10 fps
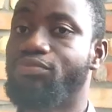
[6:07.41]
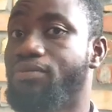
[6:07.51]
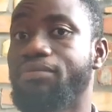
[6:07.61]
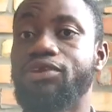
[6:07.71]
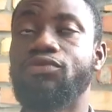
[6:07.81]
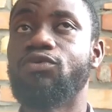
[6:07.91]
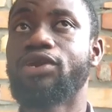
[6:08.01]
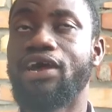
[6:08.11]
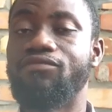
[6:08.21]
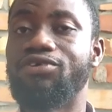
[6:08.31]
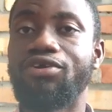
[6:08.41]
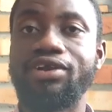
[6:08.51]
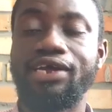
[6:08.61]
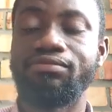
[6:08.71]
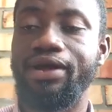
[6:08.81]
Probably we would have been
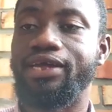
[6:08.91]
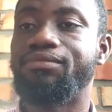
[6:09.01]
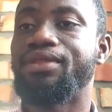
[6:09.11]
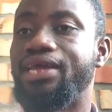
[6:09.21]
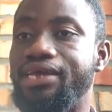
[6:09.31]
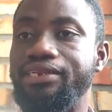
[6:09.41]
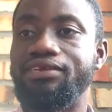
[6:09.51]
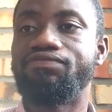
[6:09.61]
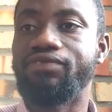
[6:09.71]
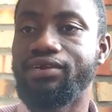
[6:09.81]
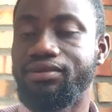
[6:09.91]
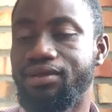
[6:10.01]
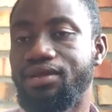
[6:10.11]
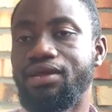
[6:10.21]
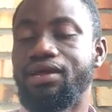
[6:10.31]
colonized by different
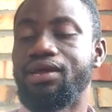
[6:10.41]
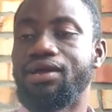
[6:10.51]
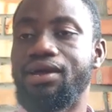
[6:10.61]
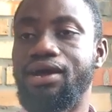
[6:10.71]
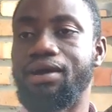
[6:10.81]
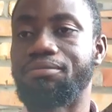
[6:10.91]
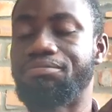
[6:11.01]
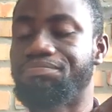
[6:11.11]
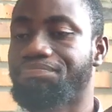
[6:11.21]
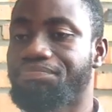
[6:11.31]
um,